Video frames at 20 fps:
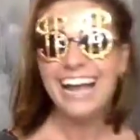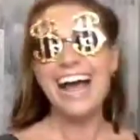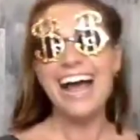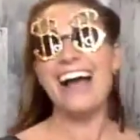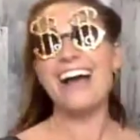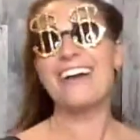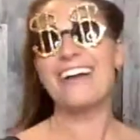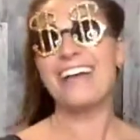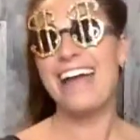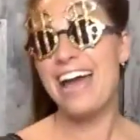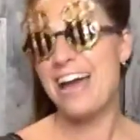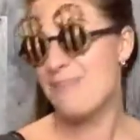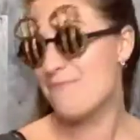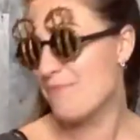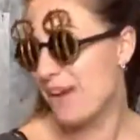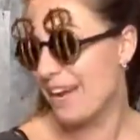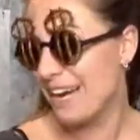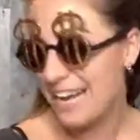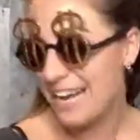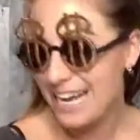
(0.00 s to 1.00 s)
Okay,
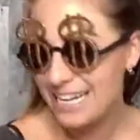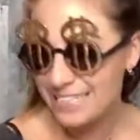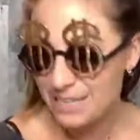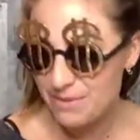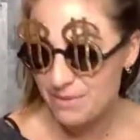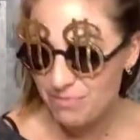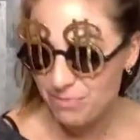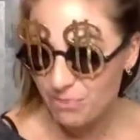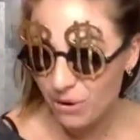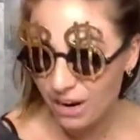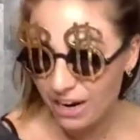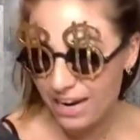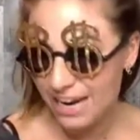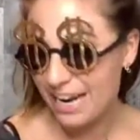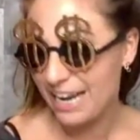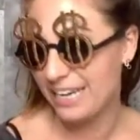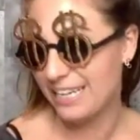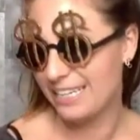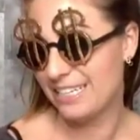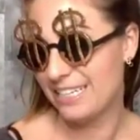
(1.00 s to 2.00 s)
but it's
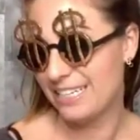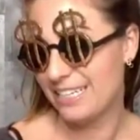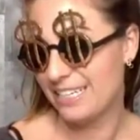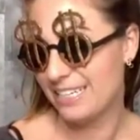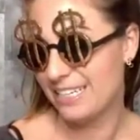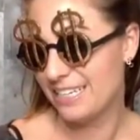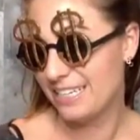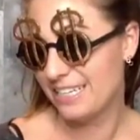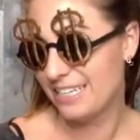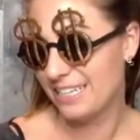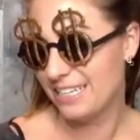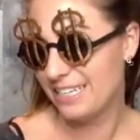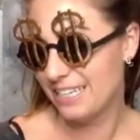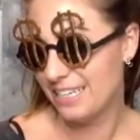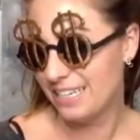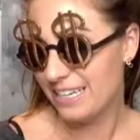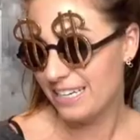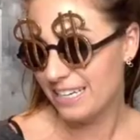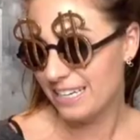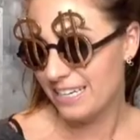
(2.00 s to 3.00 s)
important
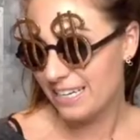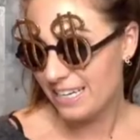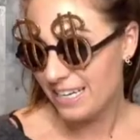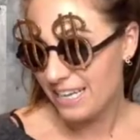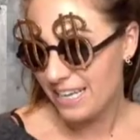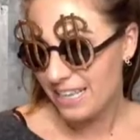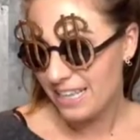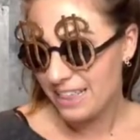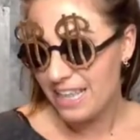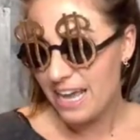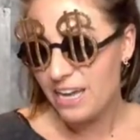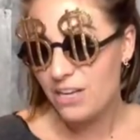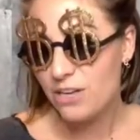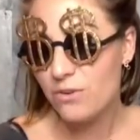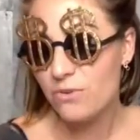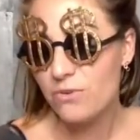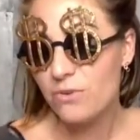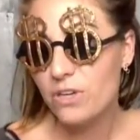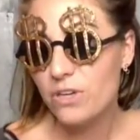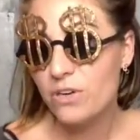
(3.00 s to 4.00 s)
that
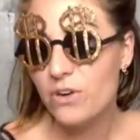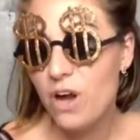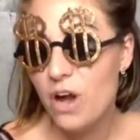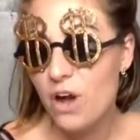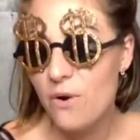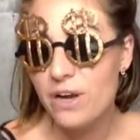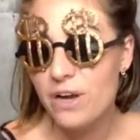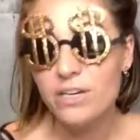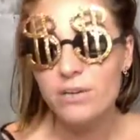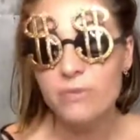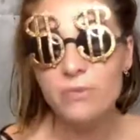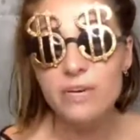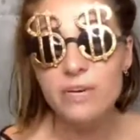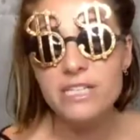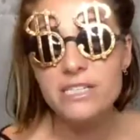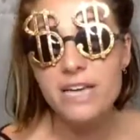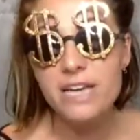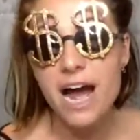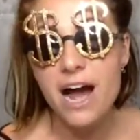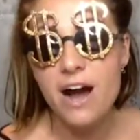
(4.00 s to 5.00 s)
you go and you
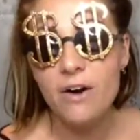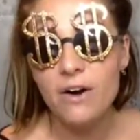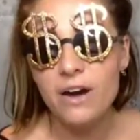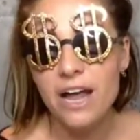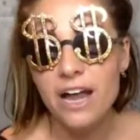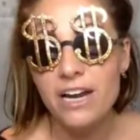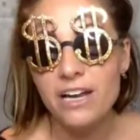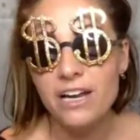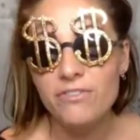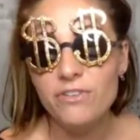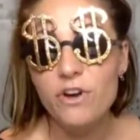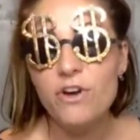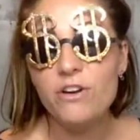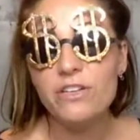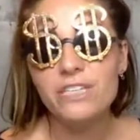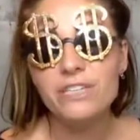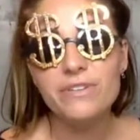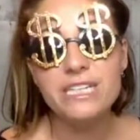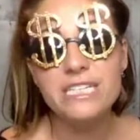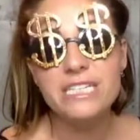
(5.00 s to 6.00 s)
reach out. And if you
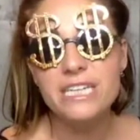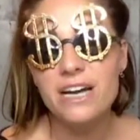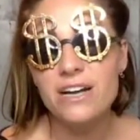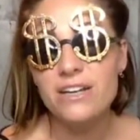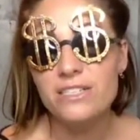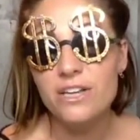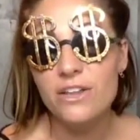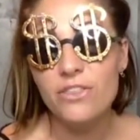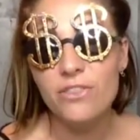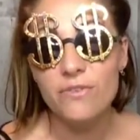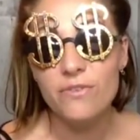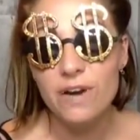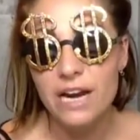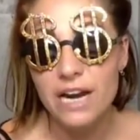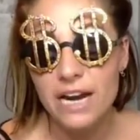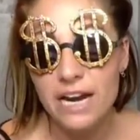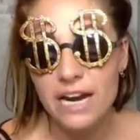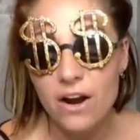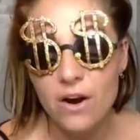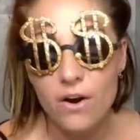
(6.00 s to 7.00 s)
only reached out to
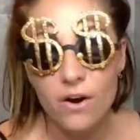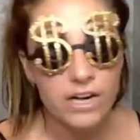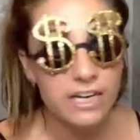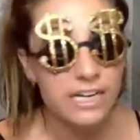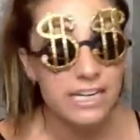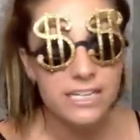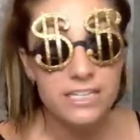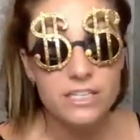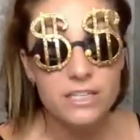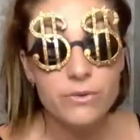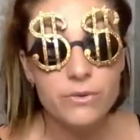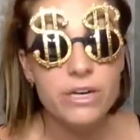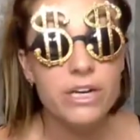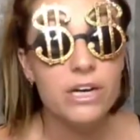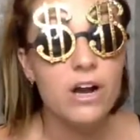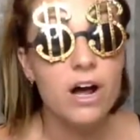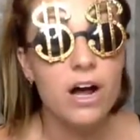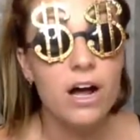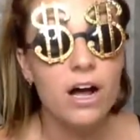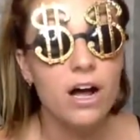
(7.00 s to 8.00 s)
3 or you didn't do it at
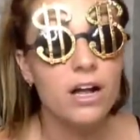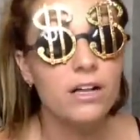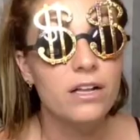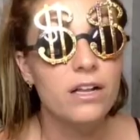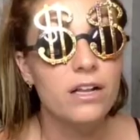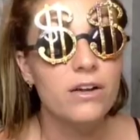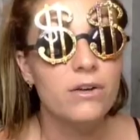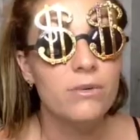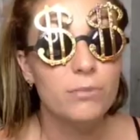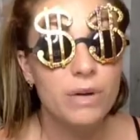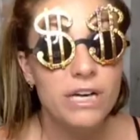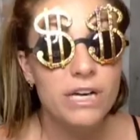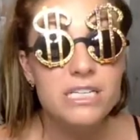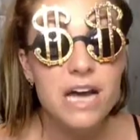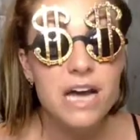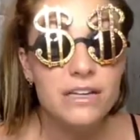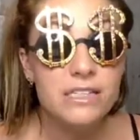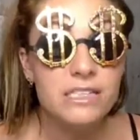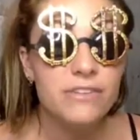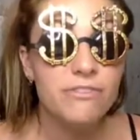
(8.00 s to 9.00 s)
all, reach
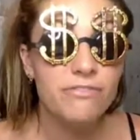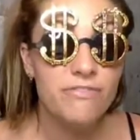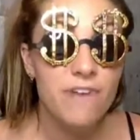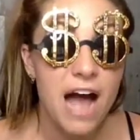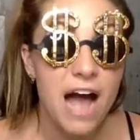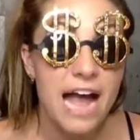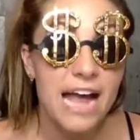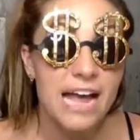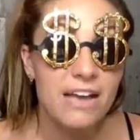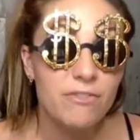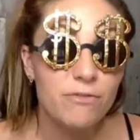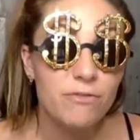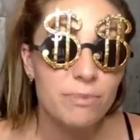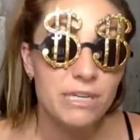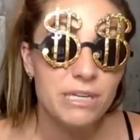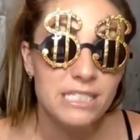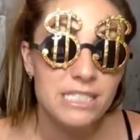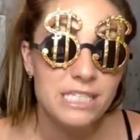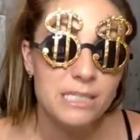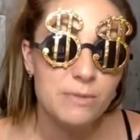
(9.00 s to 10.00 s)
out to 5
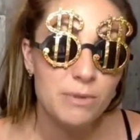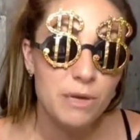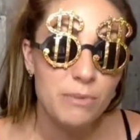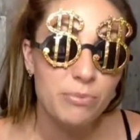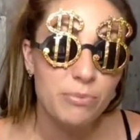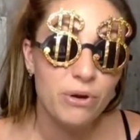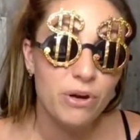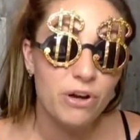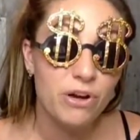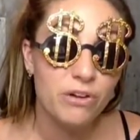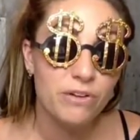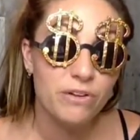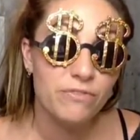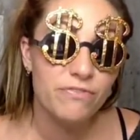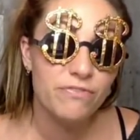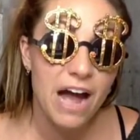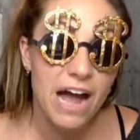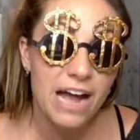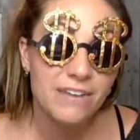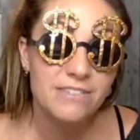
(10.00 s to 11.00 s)
business people,
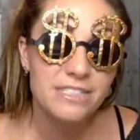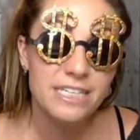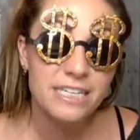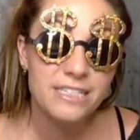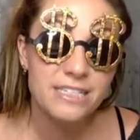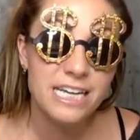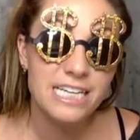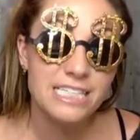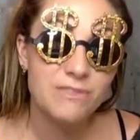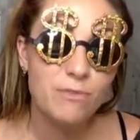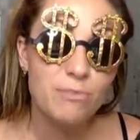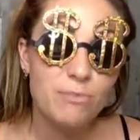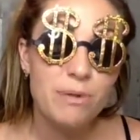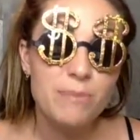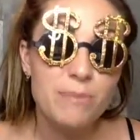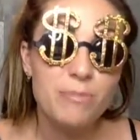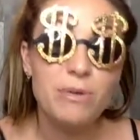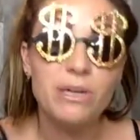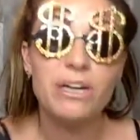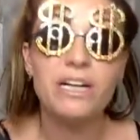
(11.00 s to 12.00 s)
5 successful
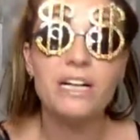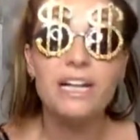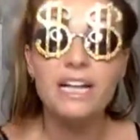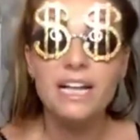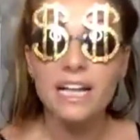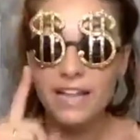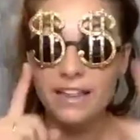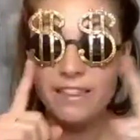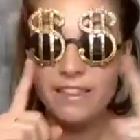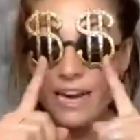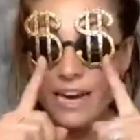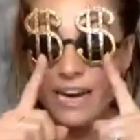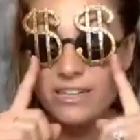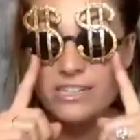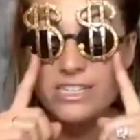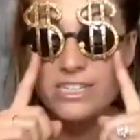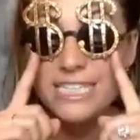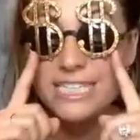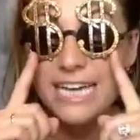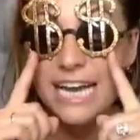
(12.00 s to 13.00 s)
people that
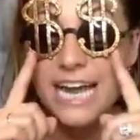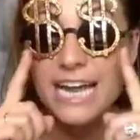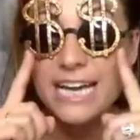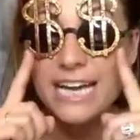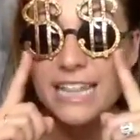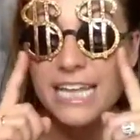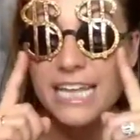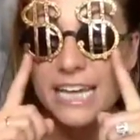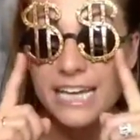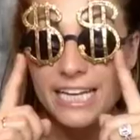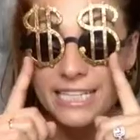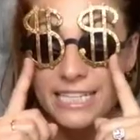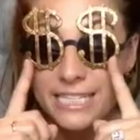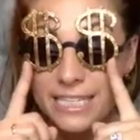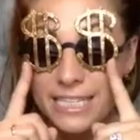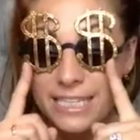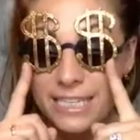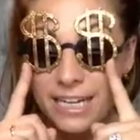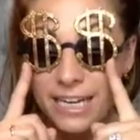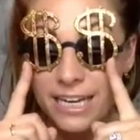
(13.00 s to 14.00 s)
understand
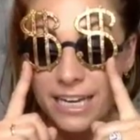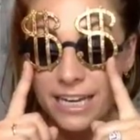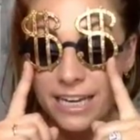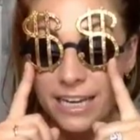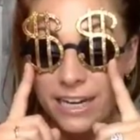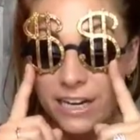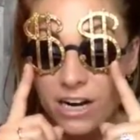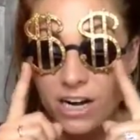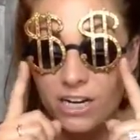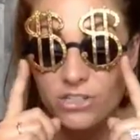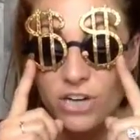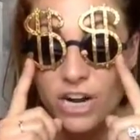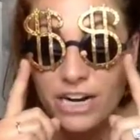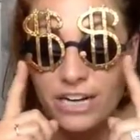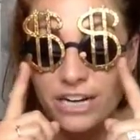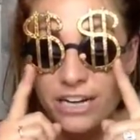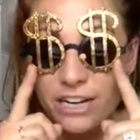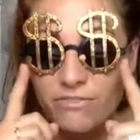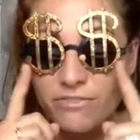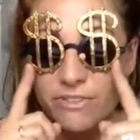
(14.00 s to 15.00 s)
this. You're not trying
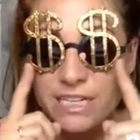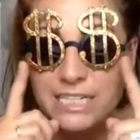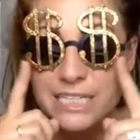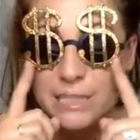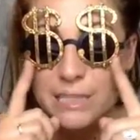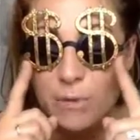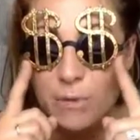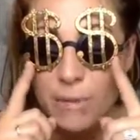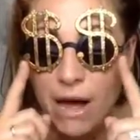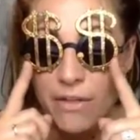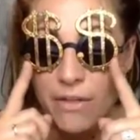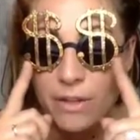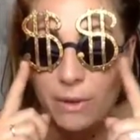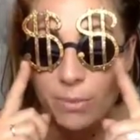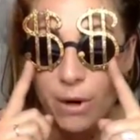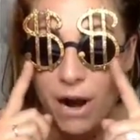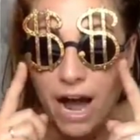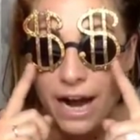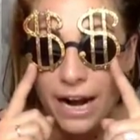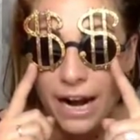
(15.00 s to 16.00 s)
to convince them about their
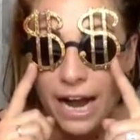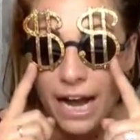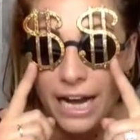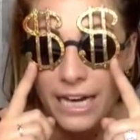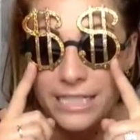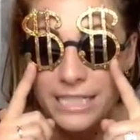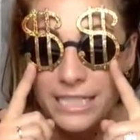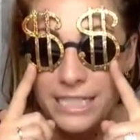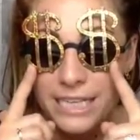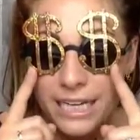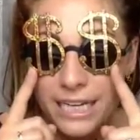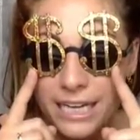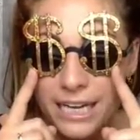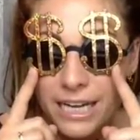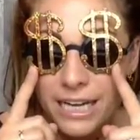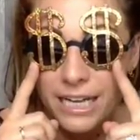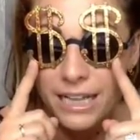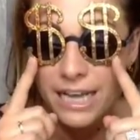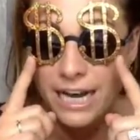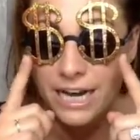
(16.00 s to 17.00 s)
product.
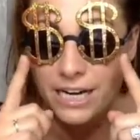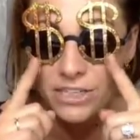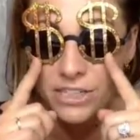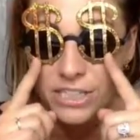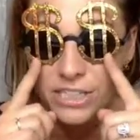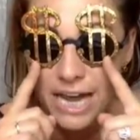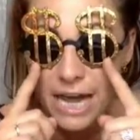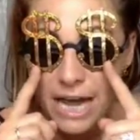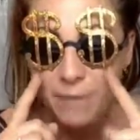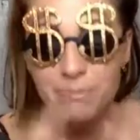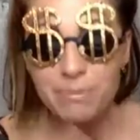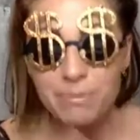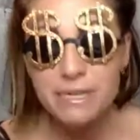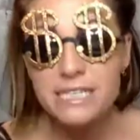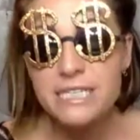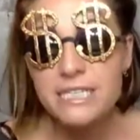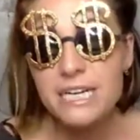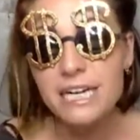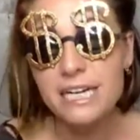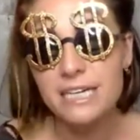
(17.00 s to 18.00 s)
They understand
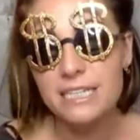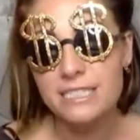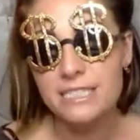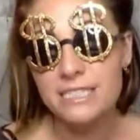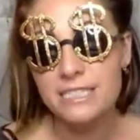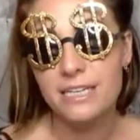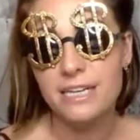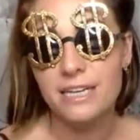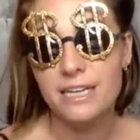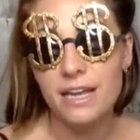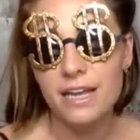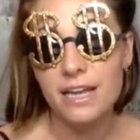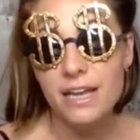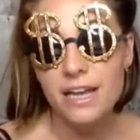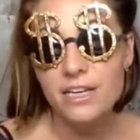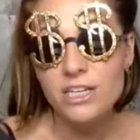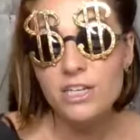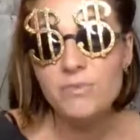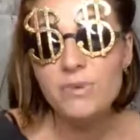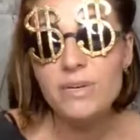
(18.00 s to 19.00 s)
business.
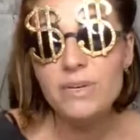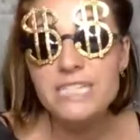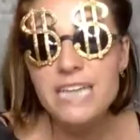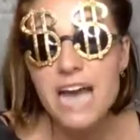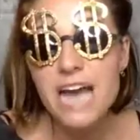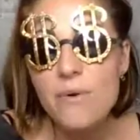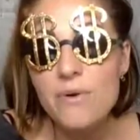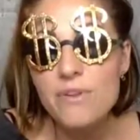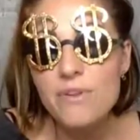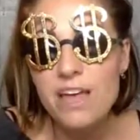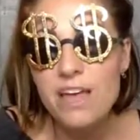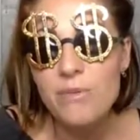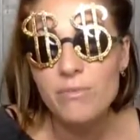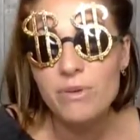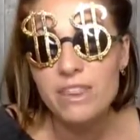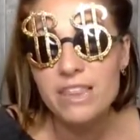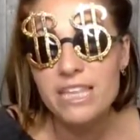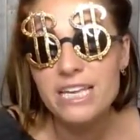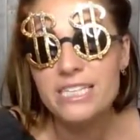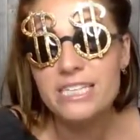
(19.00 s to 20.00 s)
And you reach out with them
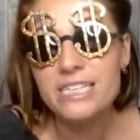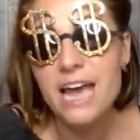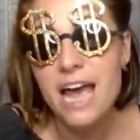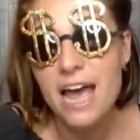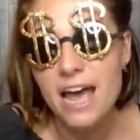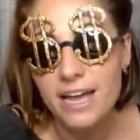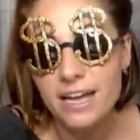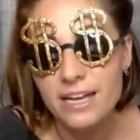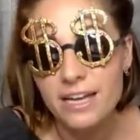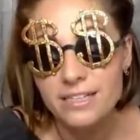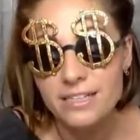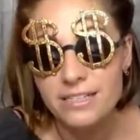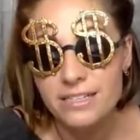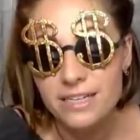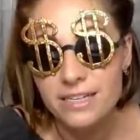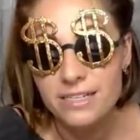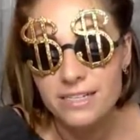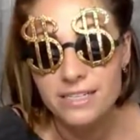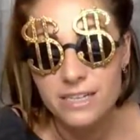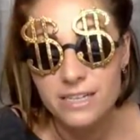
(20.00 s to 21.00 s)
with the intent
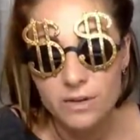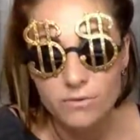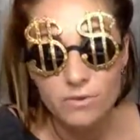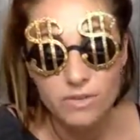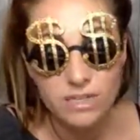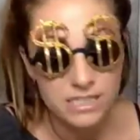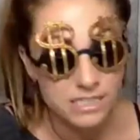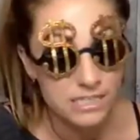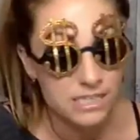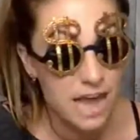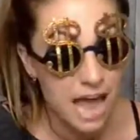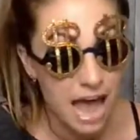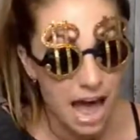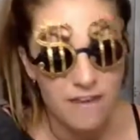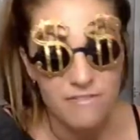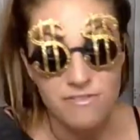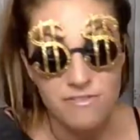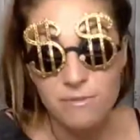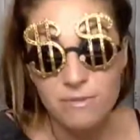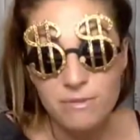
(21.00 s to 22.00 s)
to
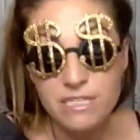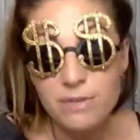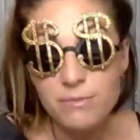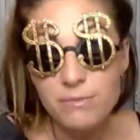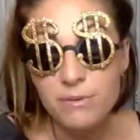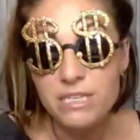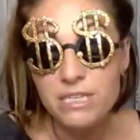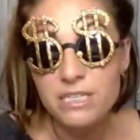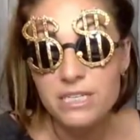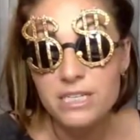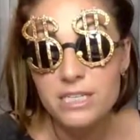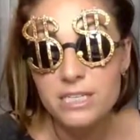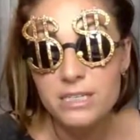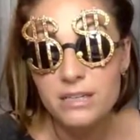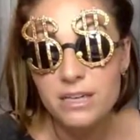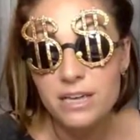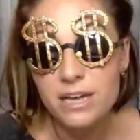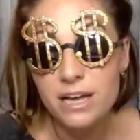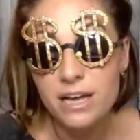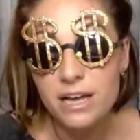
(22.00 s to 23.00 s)
have them as a
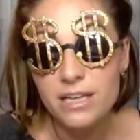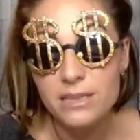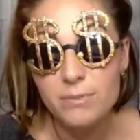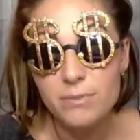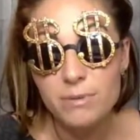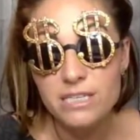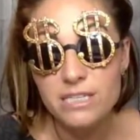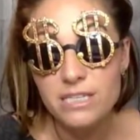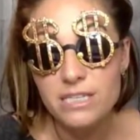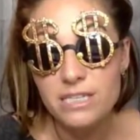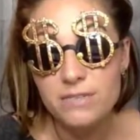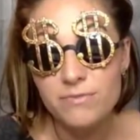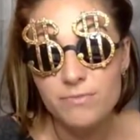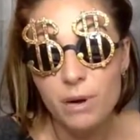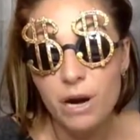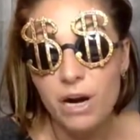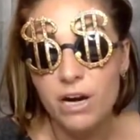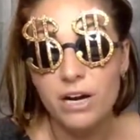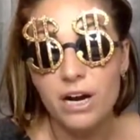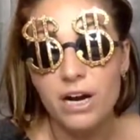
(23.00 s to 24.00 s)
business
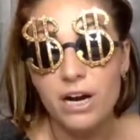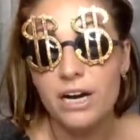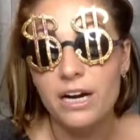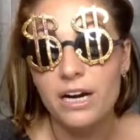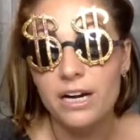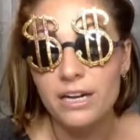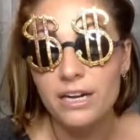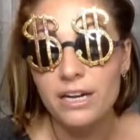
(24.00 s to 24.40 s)
partner.